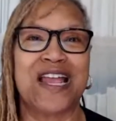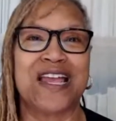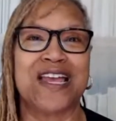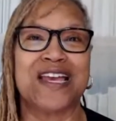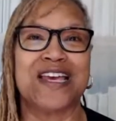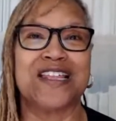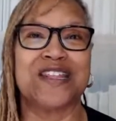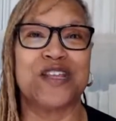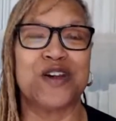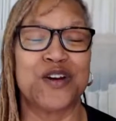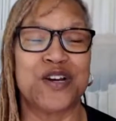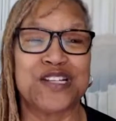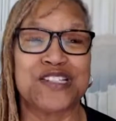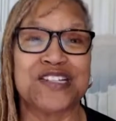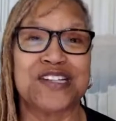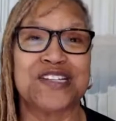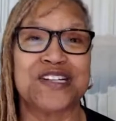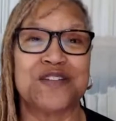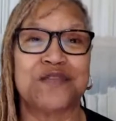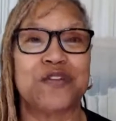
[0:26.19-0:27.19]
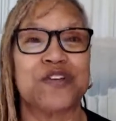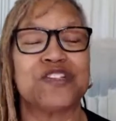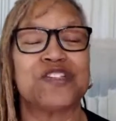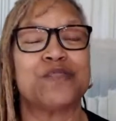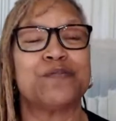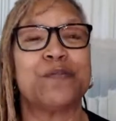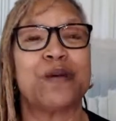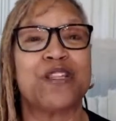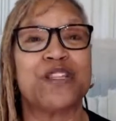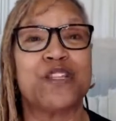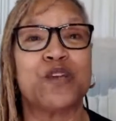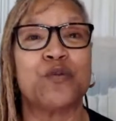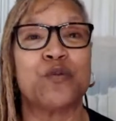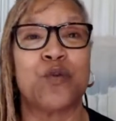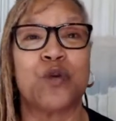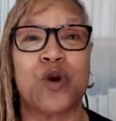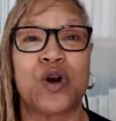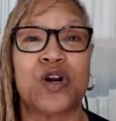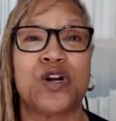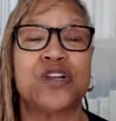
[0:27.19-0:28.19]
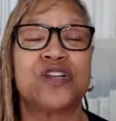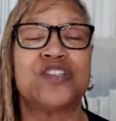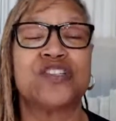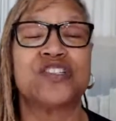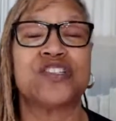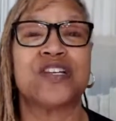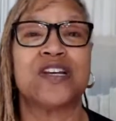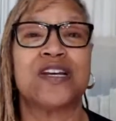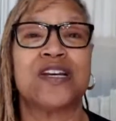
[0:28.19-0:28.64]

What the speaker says: and there is a difference, but the words